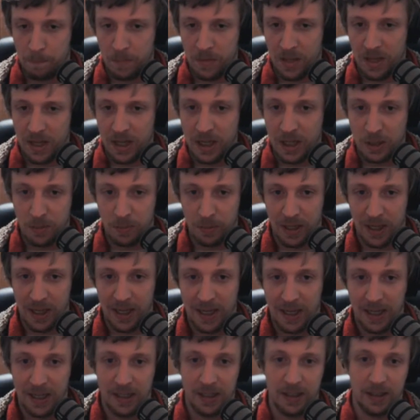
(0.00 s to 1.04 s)
Each
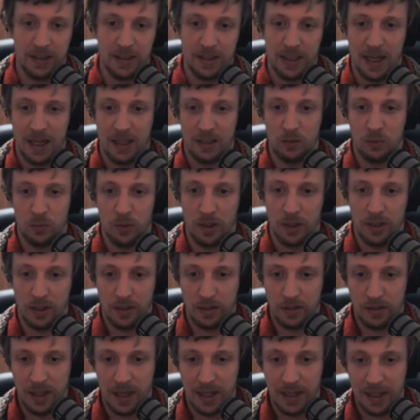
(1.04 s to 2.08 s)
player starts
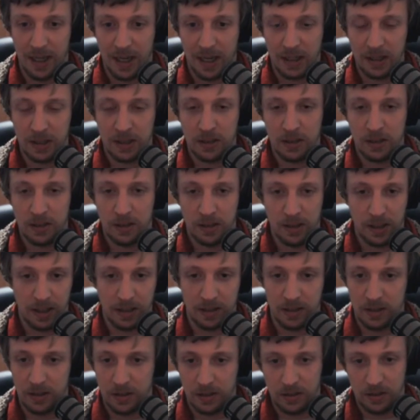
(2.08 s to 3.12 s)
with 10 cards.
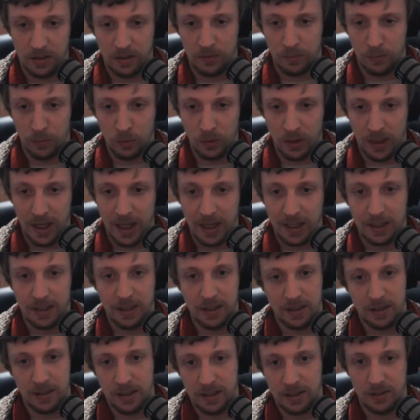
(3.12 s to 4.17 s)
That's the full deck,
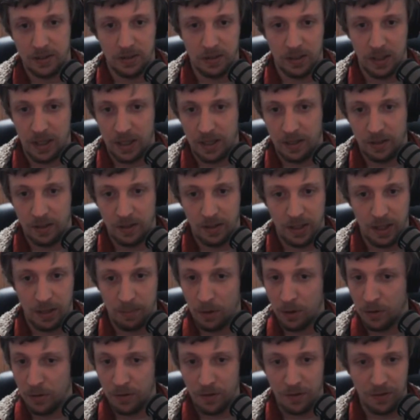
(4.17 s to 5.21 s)
and they're
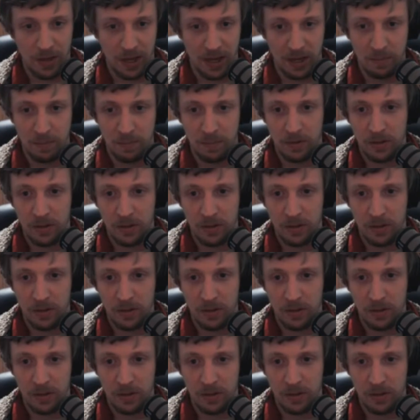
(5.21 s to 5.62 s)
both the same.